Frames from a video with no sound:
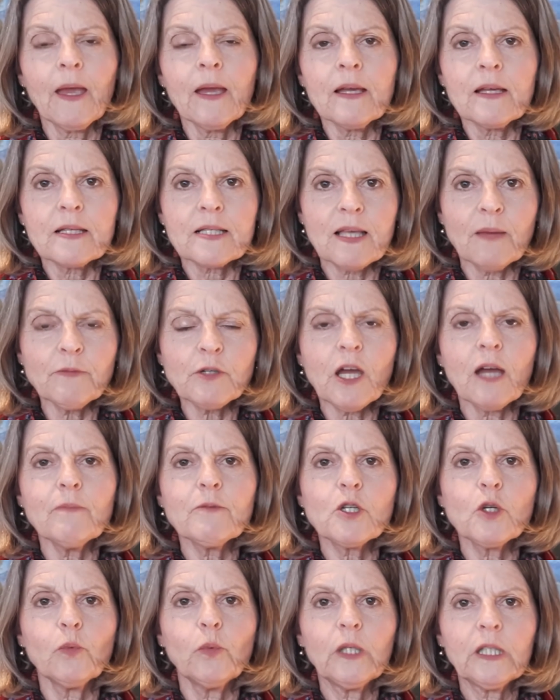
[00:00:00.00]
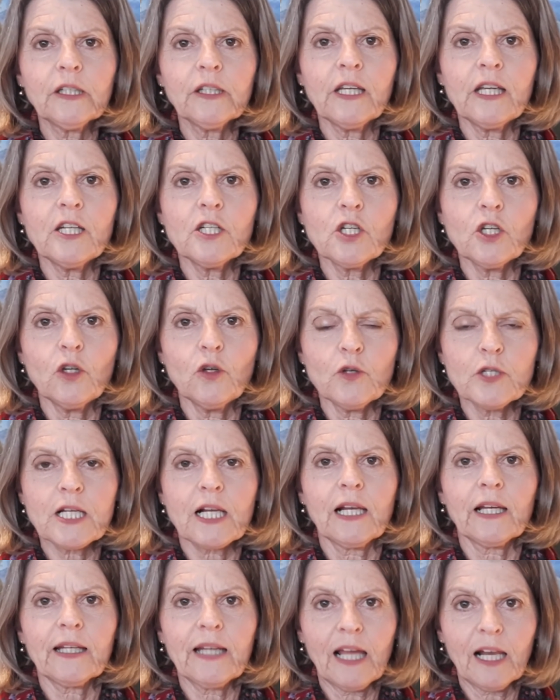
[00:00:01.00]
Sometimes you will need to use
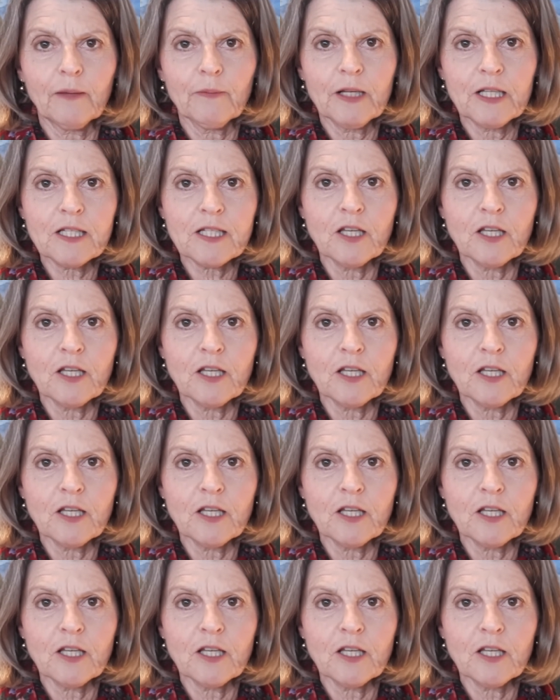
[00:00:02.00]
click elements